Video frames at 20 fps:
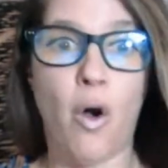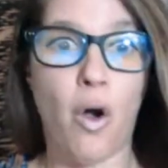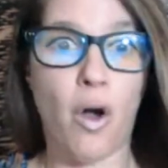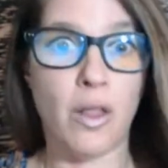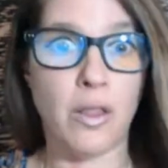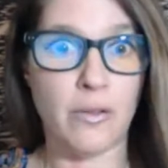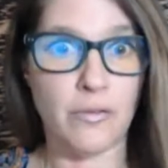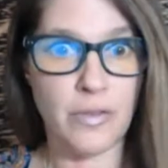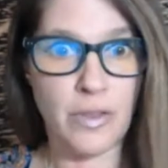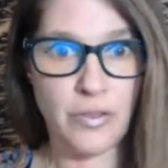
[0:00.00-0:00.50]

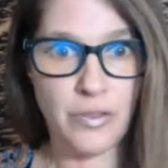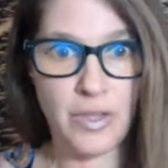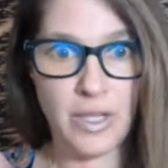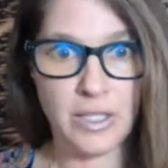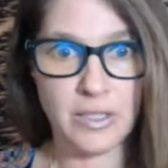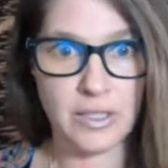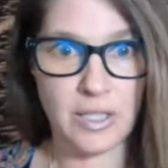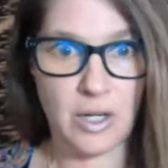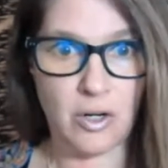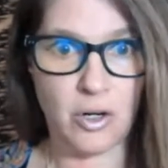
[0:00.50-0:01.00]
all of the
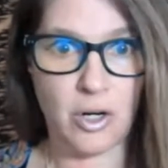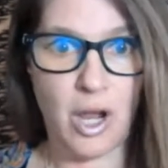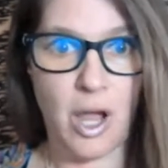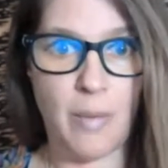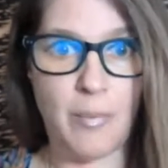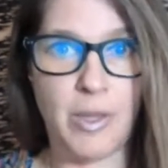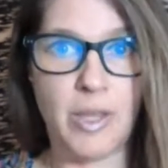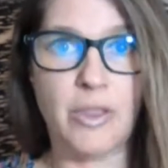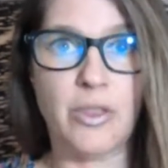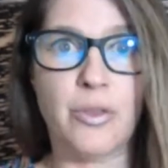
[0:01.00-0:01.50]
things that are
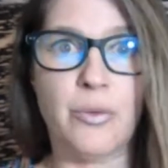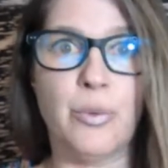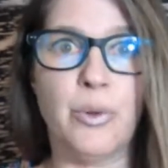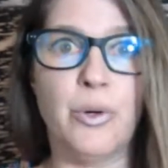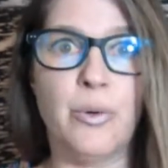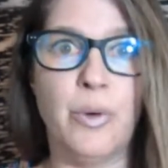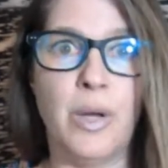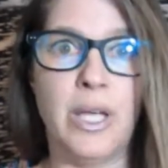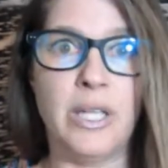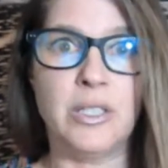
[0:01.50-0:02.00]
coming
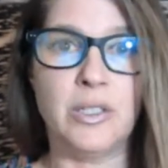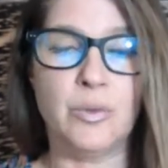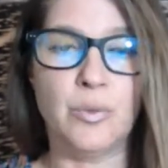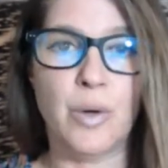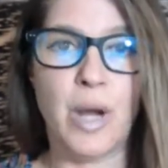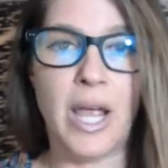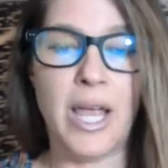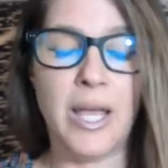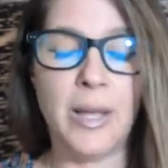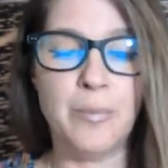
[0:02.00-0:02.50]
through it,
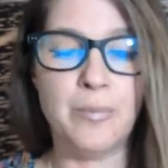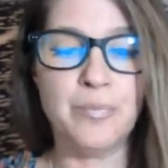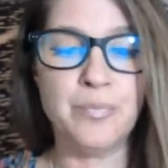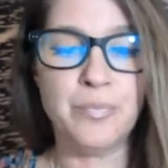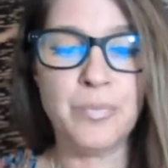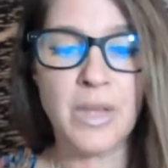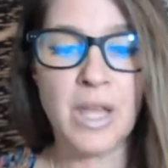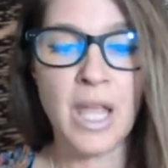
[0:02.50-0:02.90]
right?